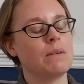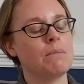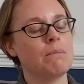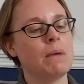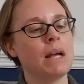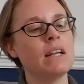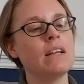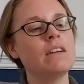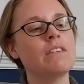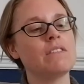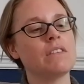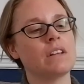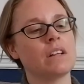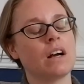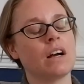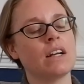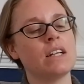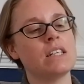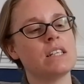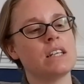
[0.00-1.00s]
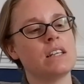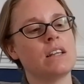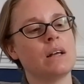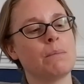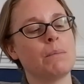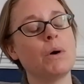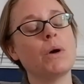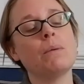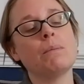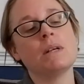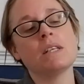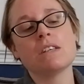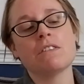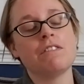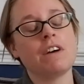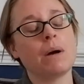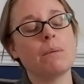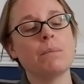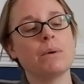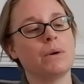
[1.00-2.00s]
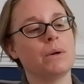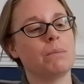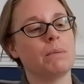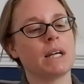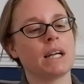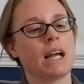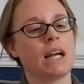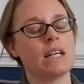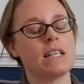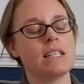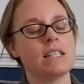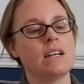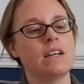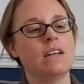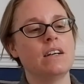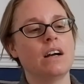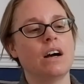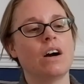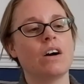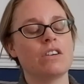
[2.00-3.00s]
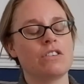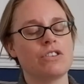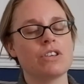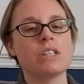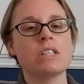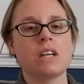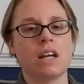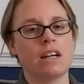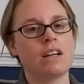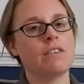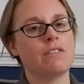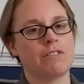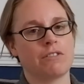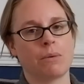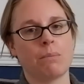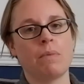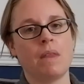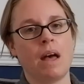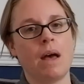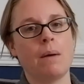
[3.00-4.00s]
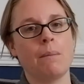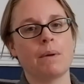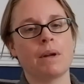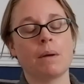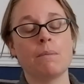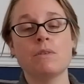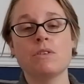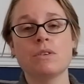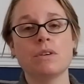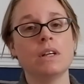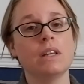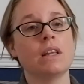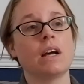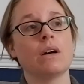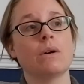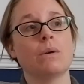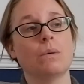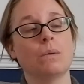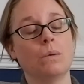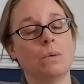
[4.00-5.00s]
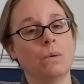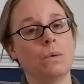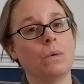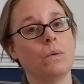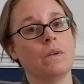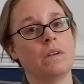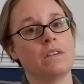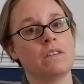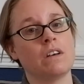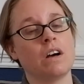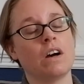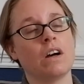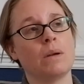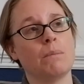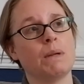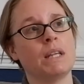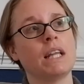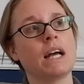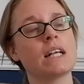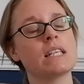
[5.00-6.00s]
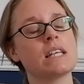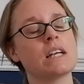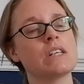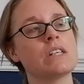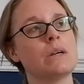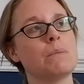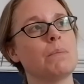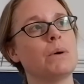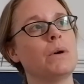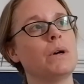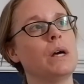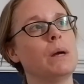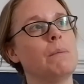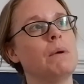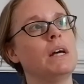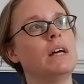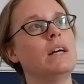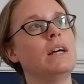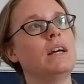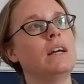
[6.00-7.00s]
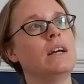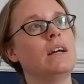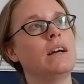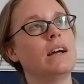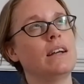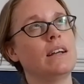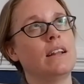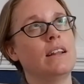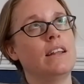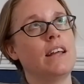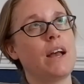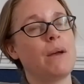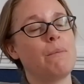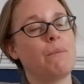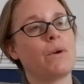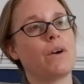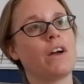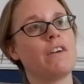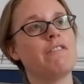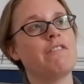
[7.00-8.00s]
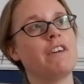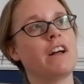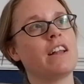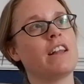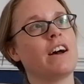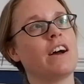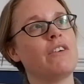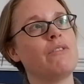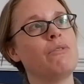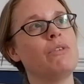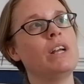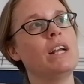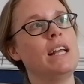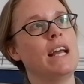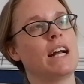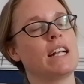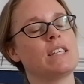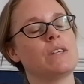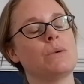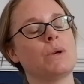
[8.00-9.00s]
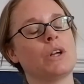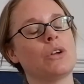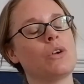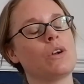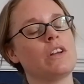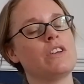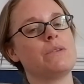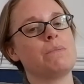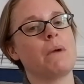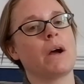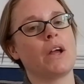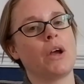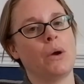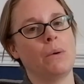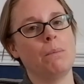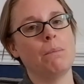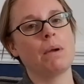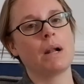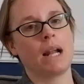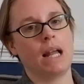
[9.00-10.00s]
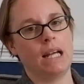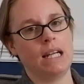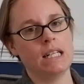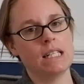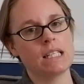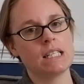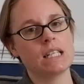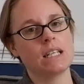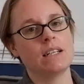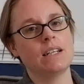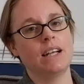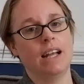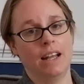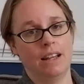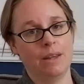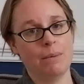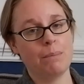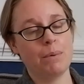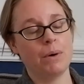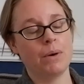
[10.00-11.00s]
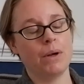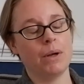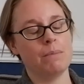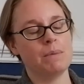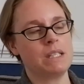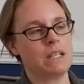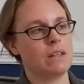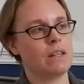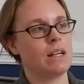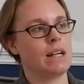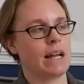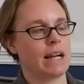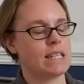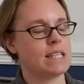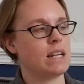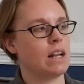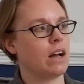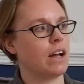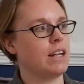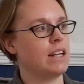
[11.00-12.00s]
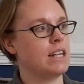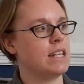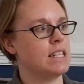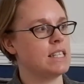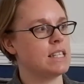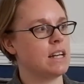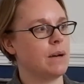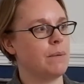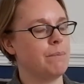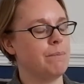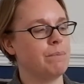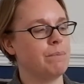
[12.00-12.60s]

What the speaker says: many of the lines in the poem, It's a Found Poem, I guess, are just taken from them. And I'm doing that all the time. And that's actually a poem in the end where I felt I really had to acknowledge my own place in the poem. So the last line is,